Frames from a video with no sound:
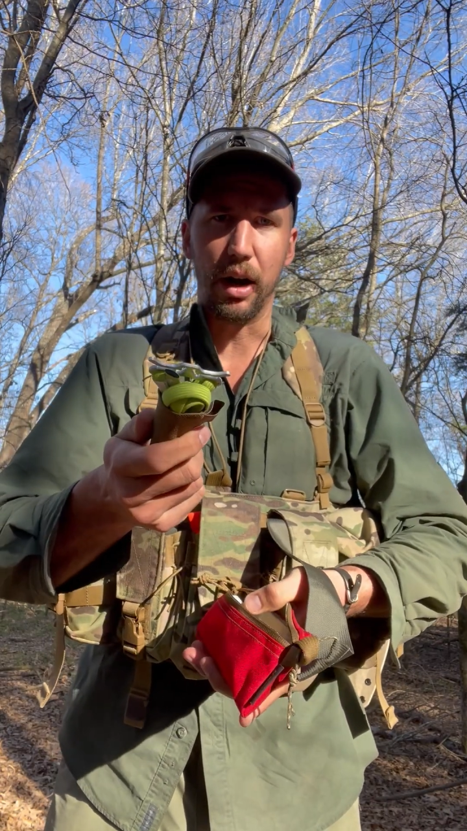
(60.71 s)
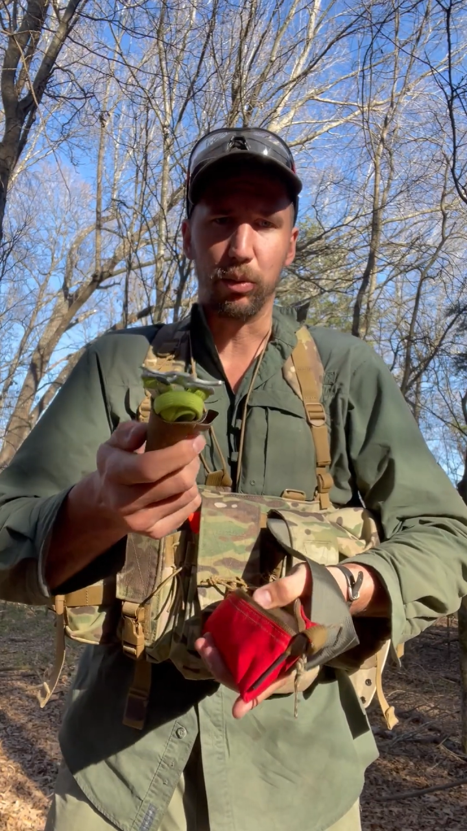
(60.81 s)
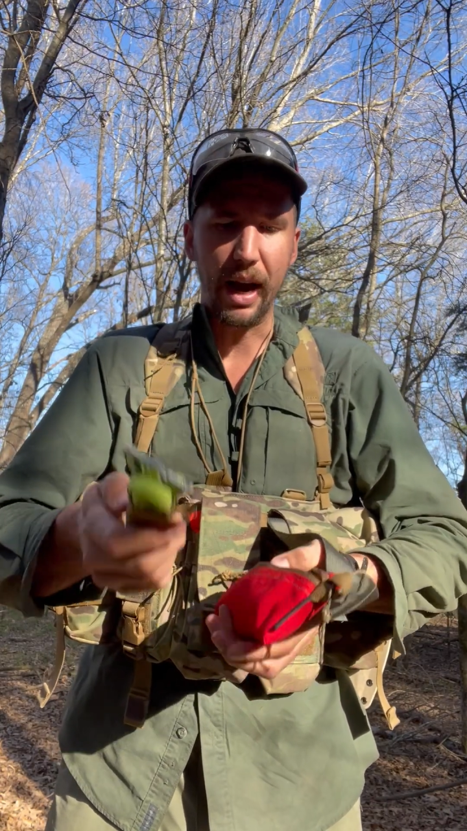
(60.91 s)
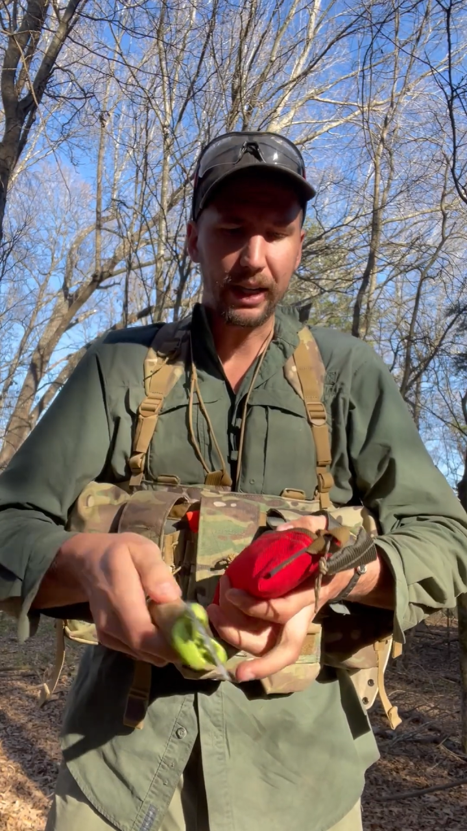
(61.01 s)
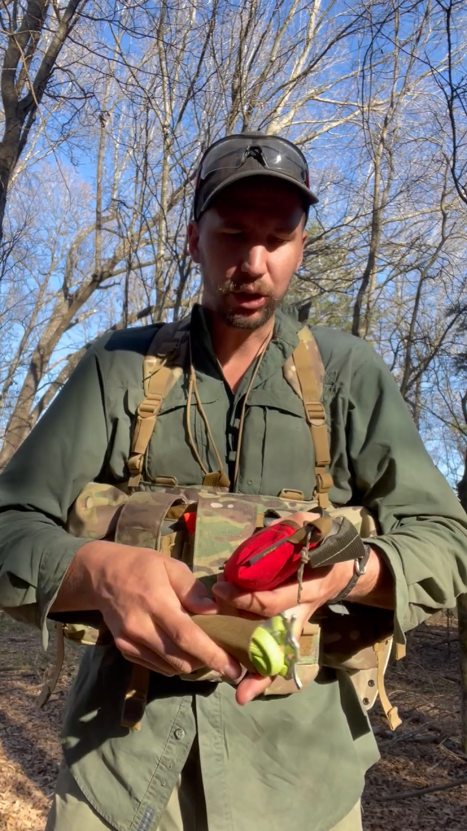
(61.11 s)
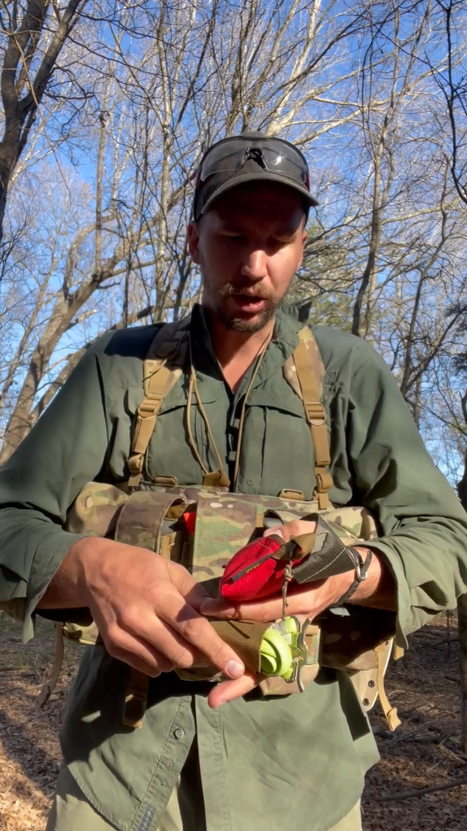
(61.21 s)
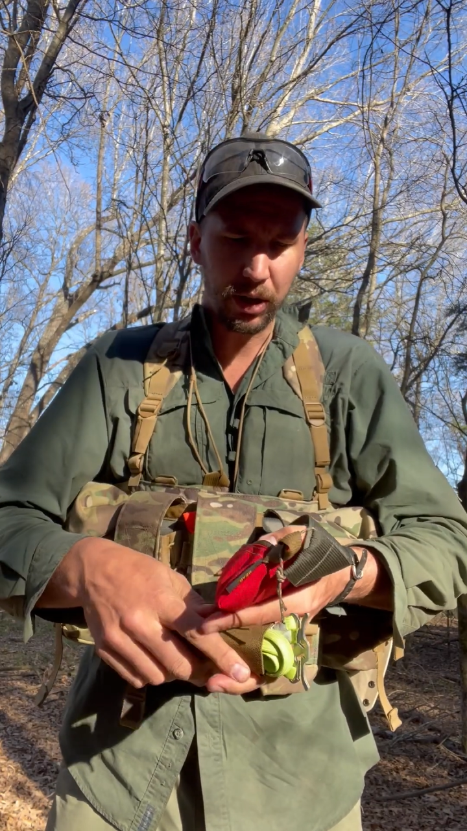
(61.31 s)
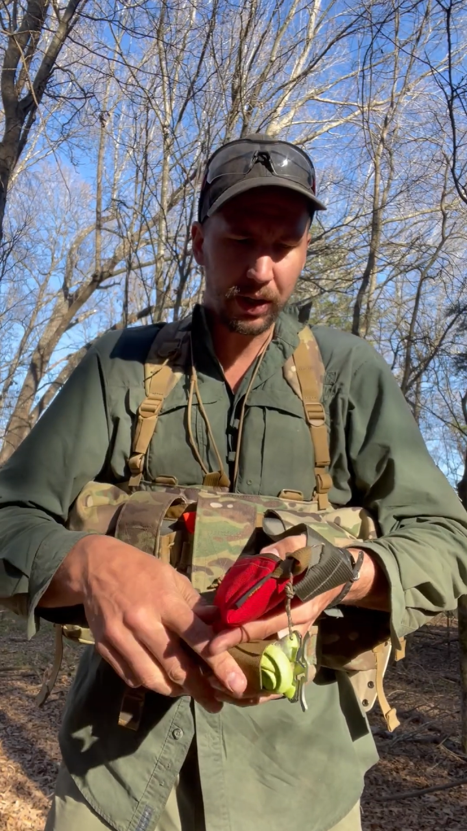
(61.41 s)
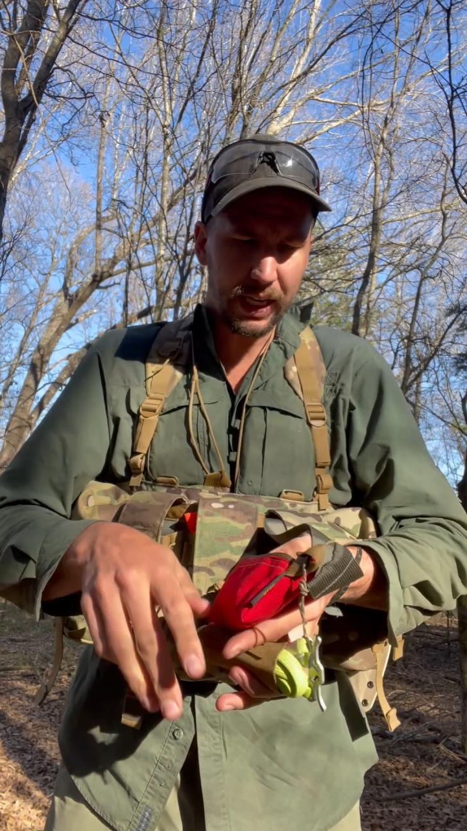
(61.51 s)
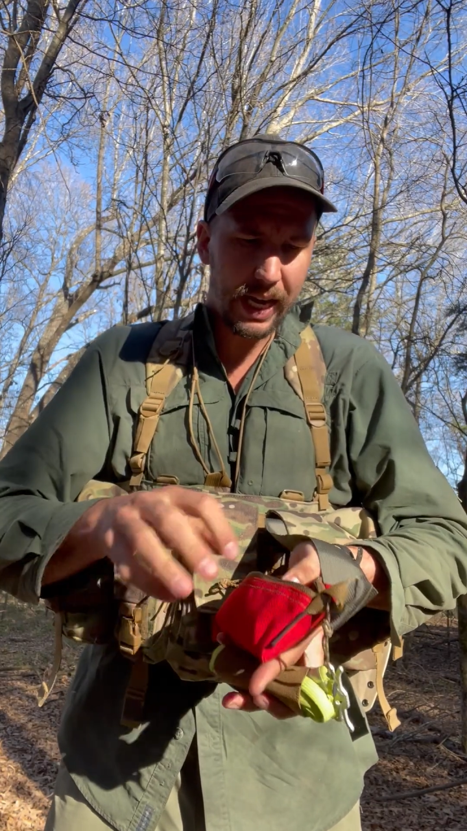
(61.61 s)
rat's
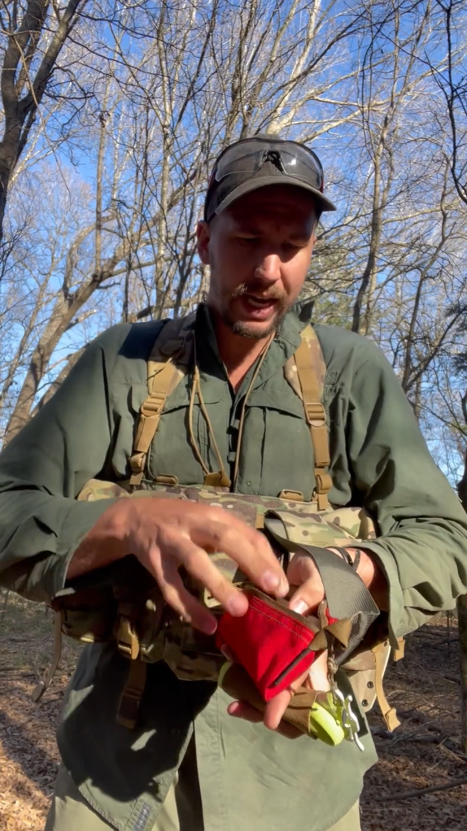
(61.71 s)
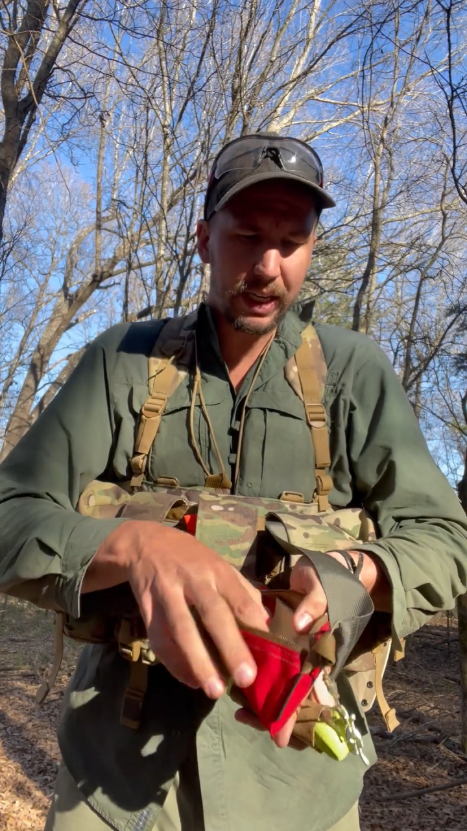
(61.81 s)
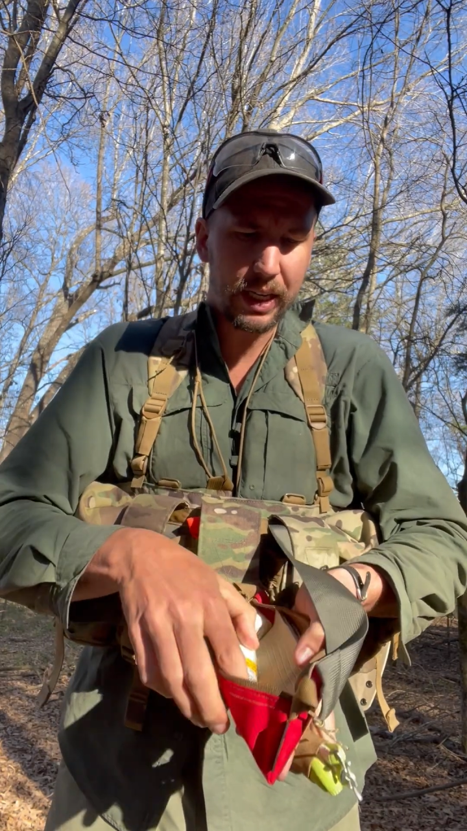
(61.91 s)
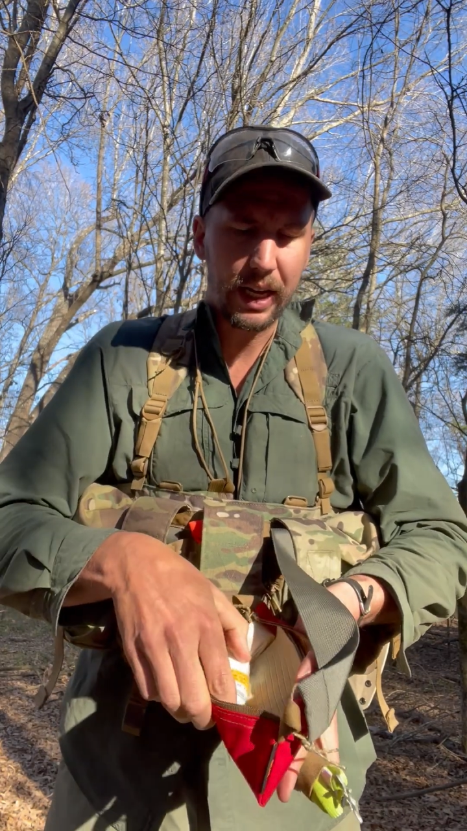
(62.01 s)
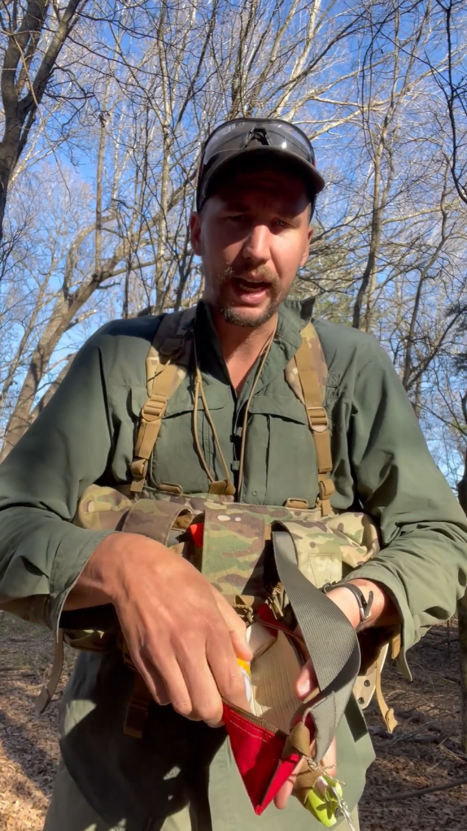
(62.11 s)
tourniquet.